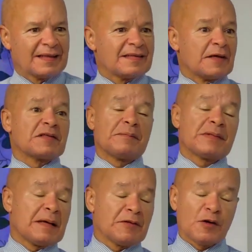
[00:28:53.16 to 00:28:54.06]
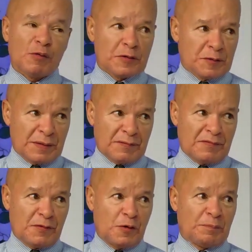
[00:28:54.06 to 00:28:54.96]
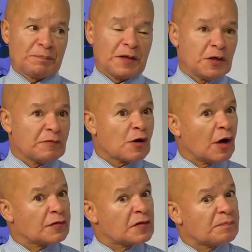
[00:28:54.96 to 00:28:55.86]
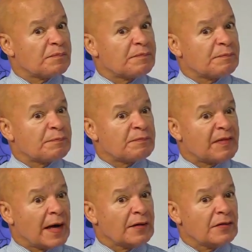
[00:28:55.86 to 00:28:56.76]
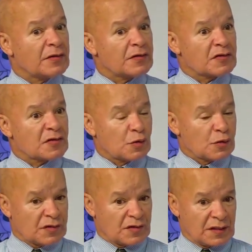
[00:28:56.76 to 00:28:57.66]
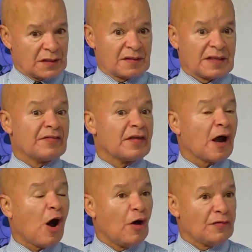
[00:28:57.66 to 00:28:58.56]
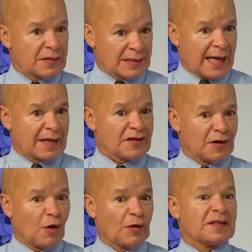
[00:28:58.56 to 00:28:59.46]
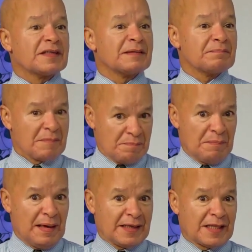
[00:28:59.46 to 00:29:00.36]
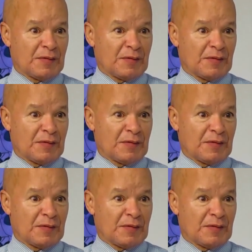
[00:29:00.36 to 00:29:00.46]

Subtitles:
Now, sometimes they don't want to be informed, but you've got to find the resources and the contacts in order to make them